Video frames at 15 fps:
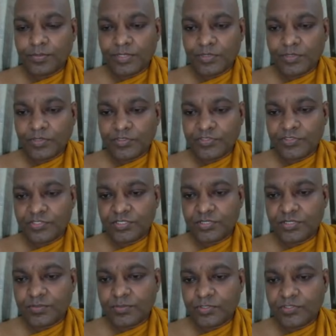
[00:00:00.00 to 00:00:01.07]
because
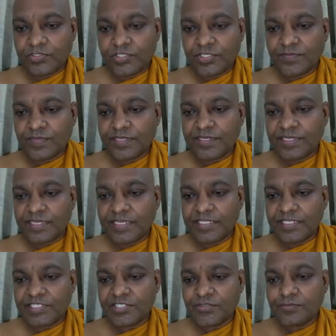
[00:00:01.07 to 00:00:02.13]
the positive and
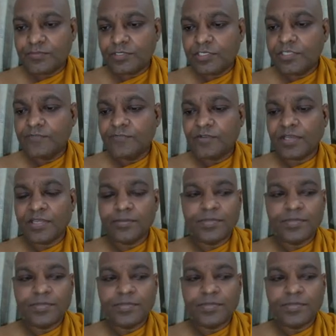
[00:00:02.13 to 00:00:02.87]
negative nullify.